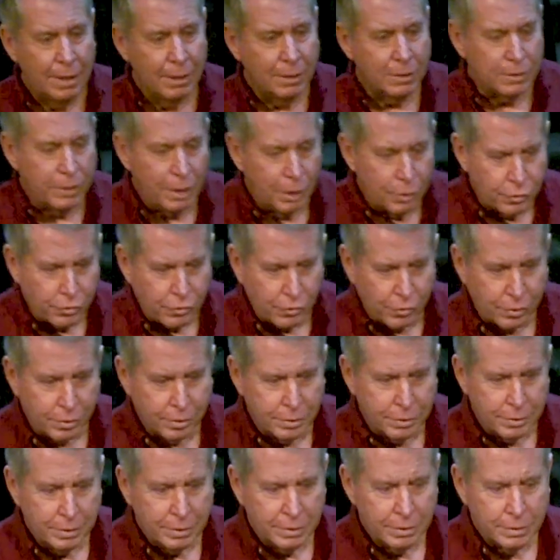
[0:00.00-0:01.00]
Closer,
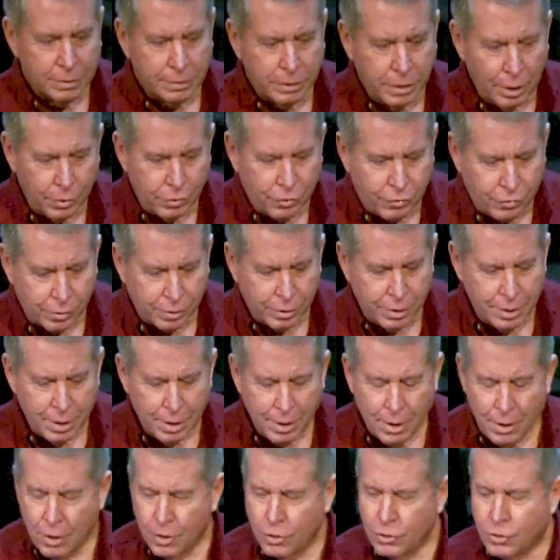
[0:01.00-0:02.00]
closer.
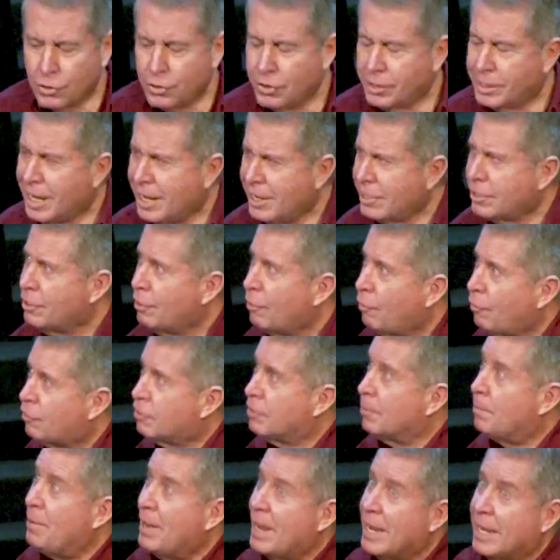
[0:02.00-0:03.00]
So you got to use
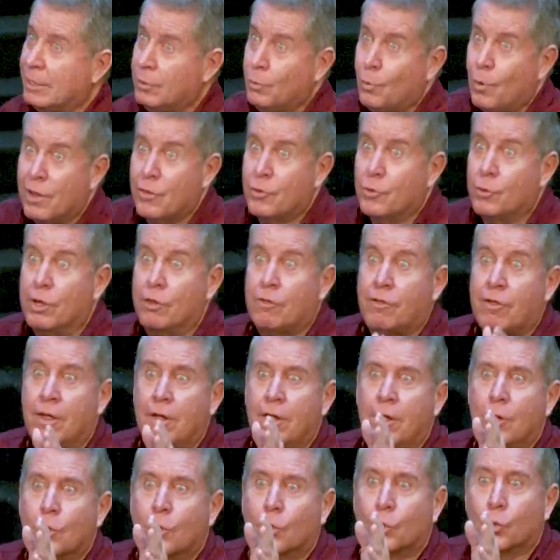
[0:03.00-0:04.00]
the pain, whether it's
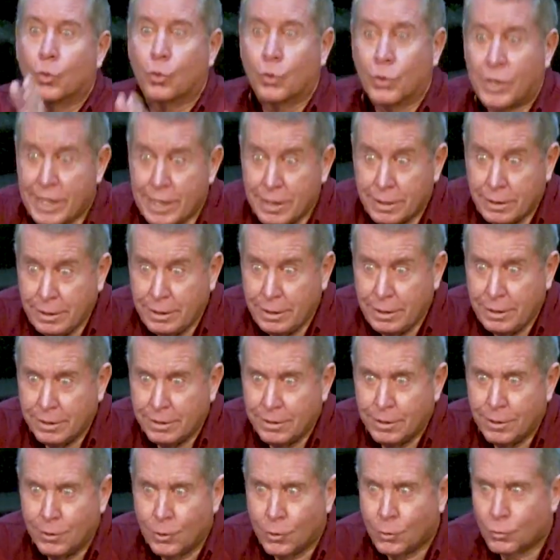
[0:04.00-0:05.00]
real,
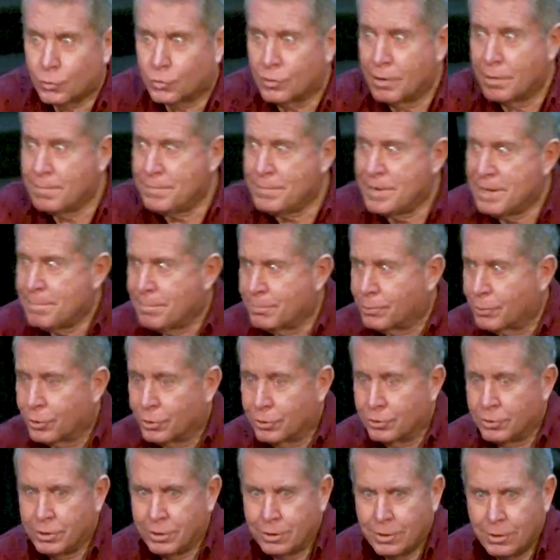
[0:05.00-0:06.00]

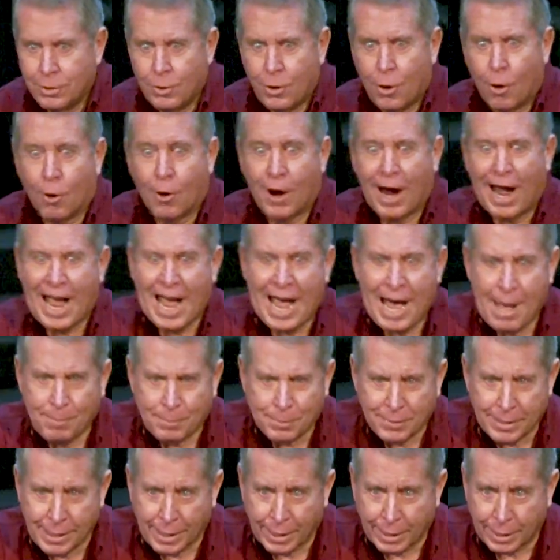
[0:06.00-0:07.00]
remembered, or
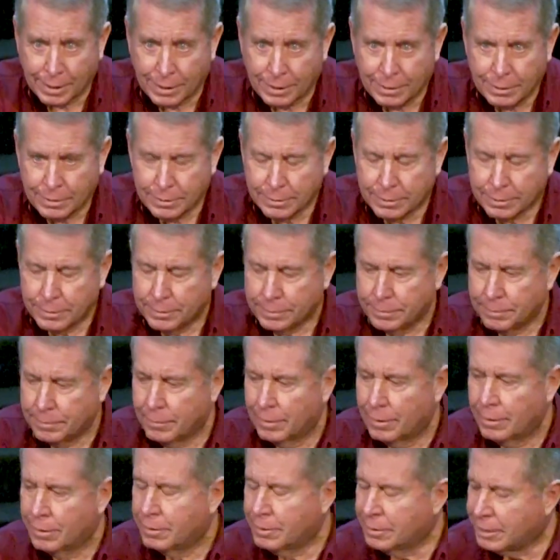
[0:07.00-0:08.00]
happening.
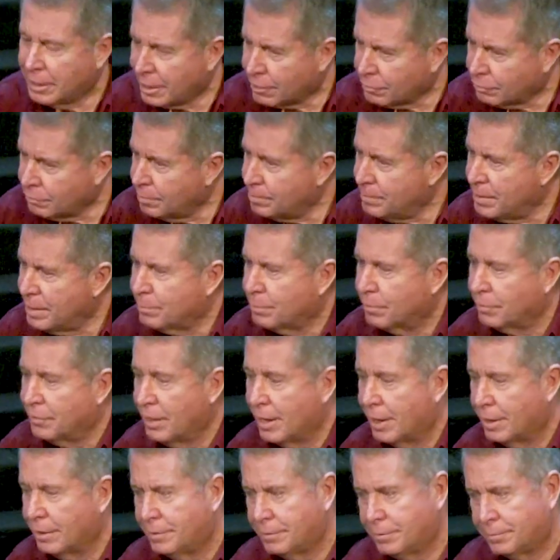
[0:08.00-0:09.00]
You got to remember
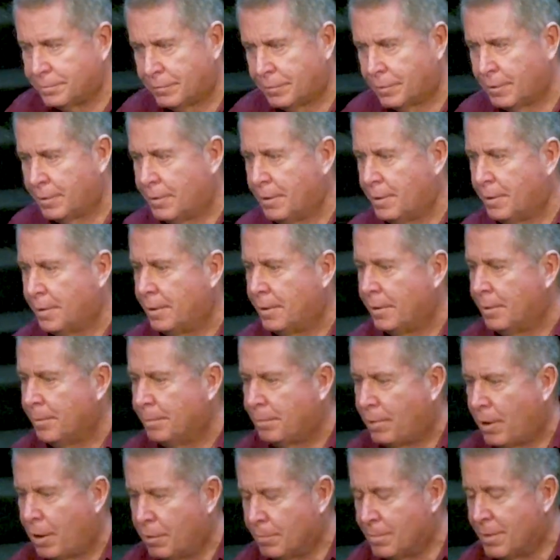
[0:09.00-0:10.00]
that.
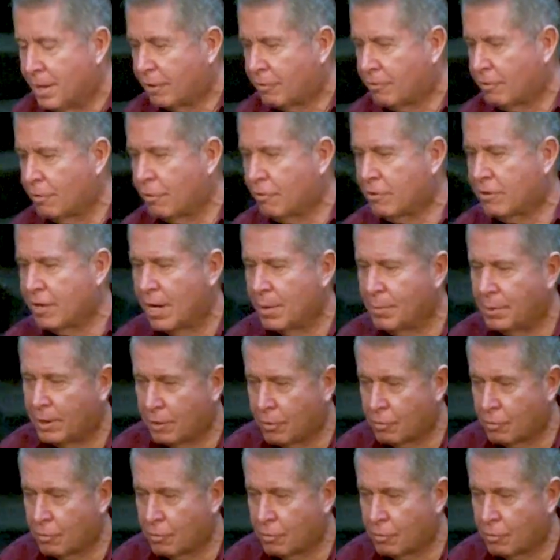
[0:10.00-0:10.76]
Paul makes this statement.